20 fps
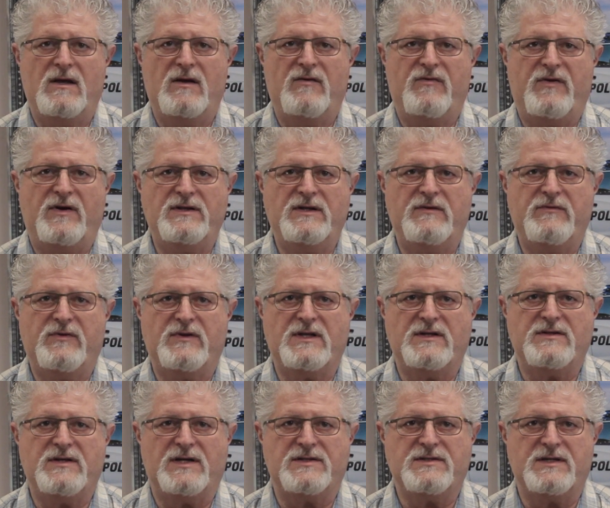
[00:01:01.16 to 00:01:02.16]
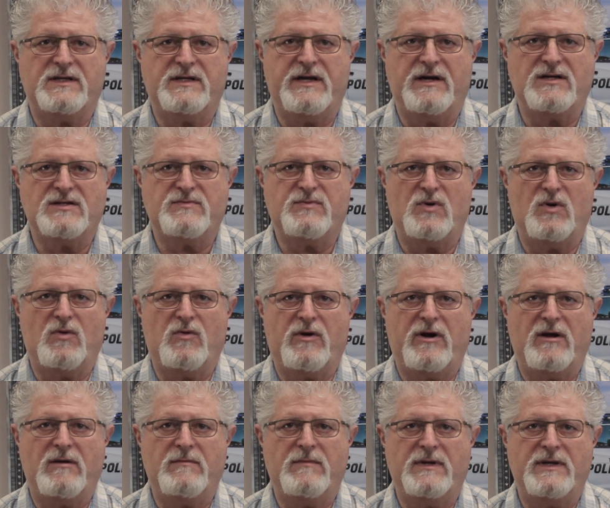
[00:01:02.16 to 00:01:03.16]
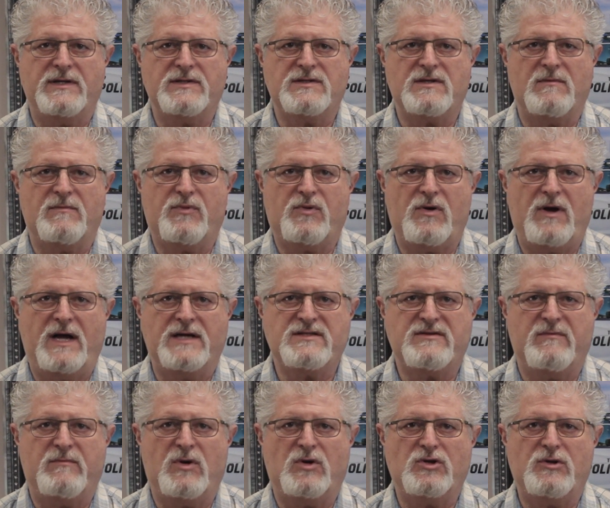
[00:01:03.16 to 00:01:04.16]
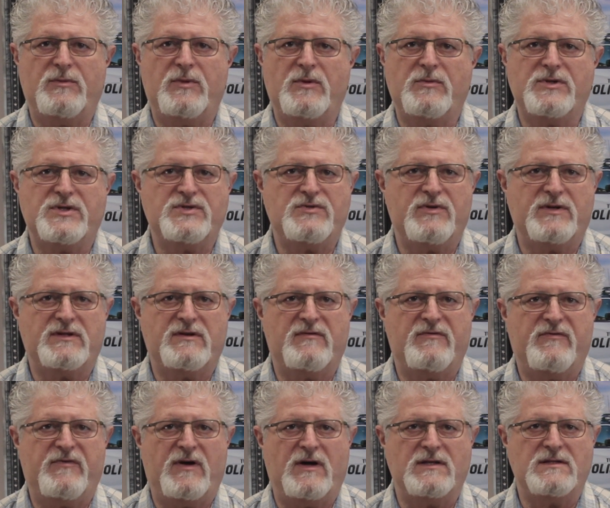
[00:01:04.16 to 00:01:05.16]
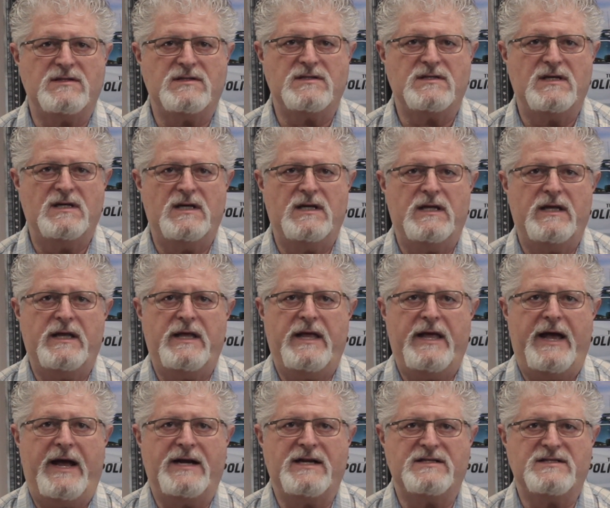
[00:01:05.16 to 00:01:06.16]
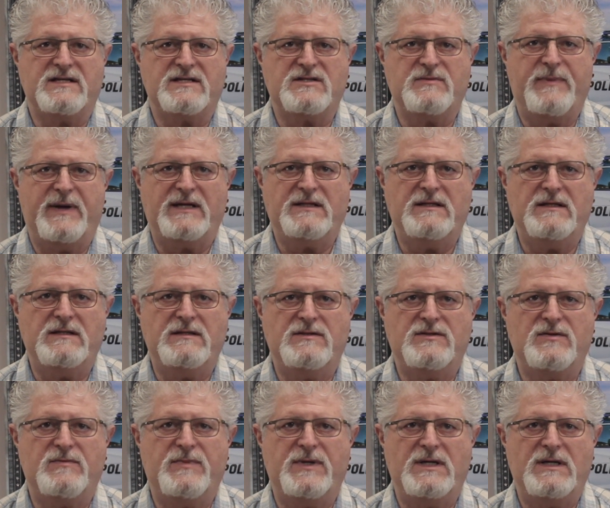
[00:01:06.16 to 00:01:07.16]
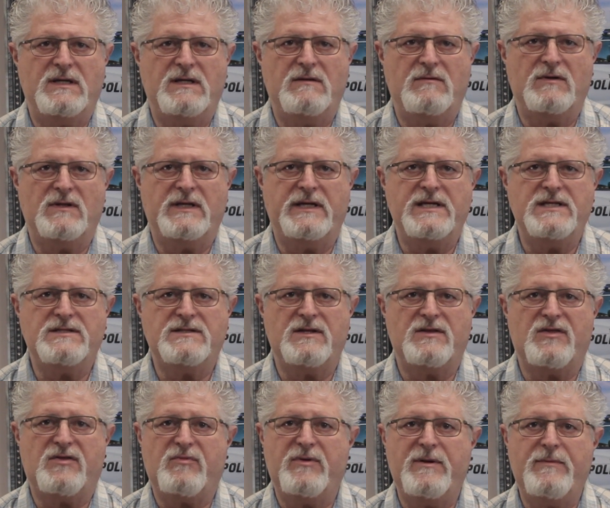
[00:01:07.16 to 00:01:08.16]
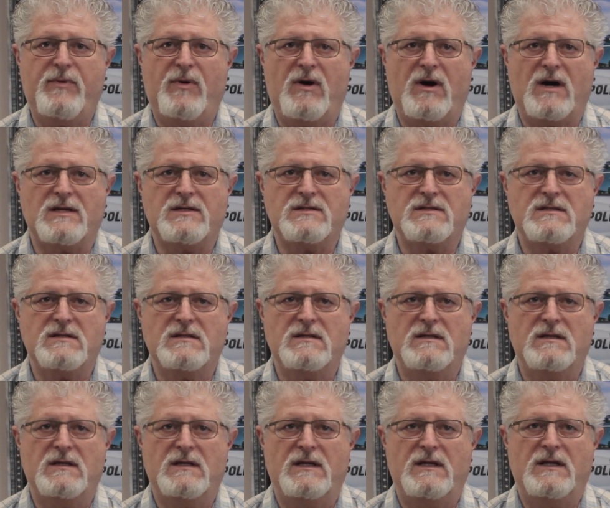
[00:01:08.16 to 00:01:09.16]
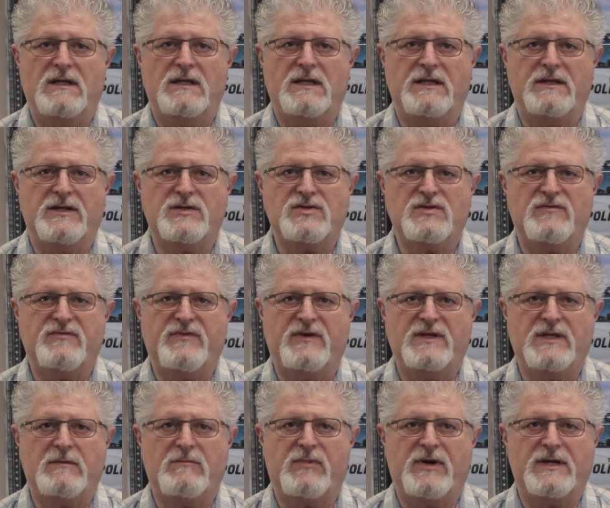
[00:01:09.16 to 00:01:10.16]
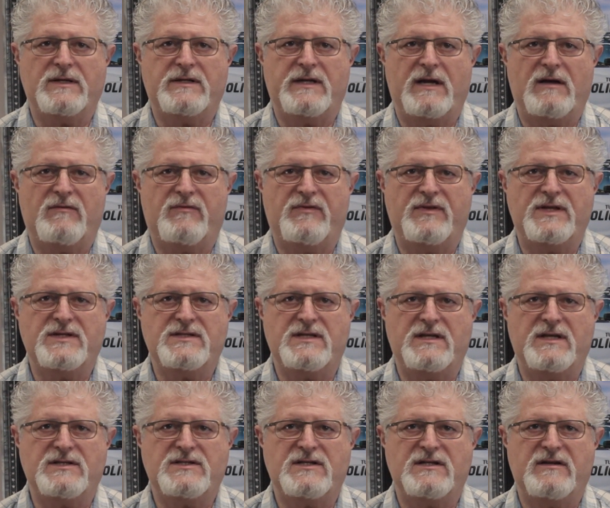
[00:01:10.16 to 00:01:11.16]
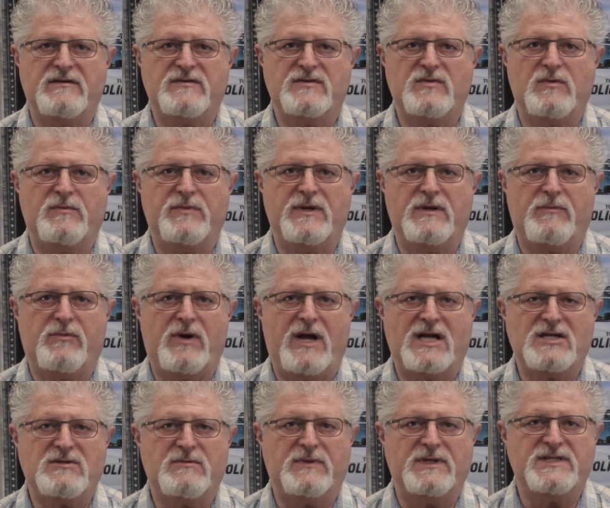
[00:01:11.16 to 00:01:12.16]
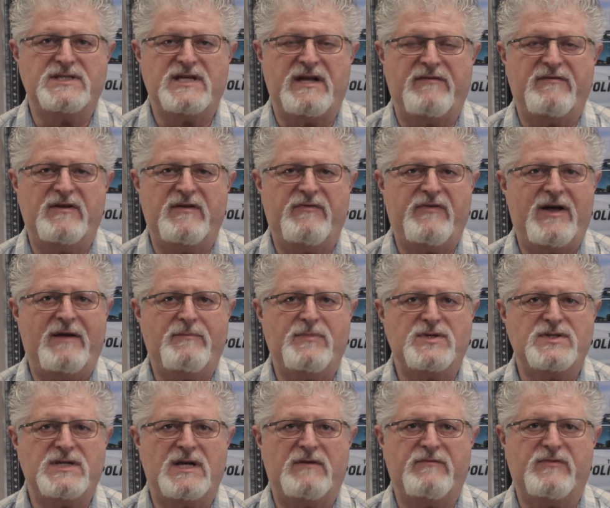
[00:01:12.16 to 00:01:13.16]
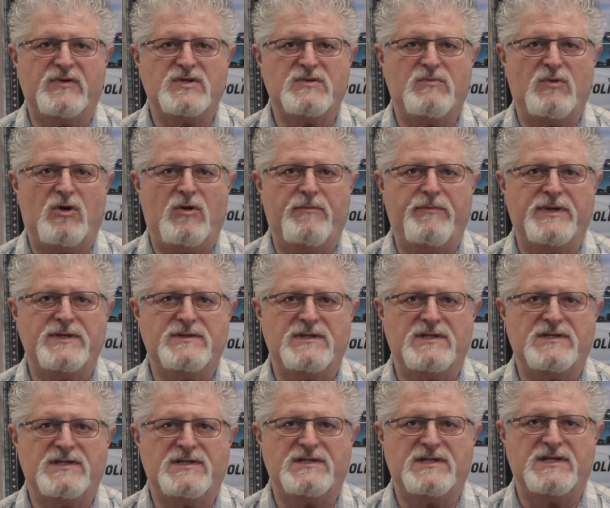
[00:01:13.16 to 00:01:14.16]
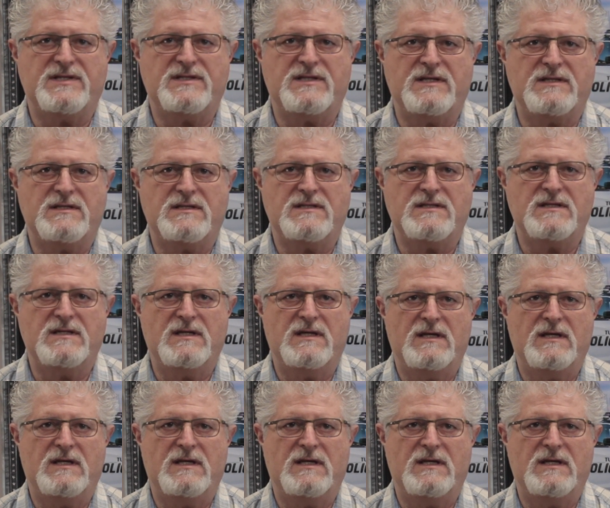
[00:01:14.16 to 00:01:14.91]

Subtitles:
Funding for the Tustin CARES program is comprised of multiple restricted funds and is expected to be released in three parts. The initial funding breakdown for these initiatives will be approximately 75% for small business assistance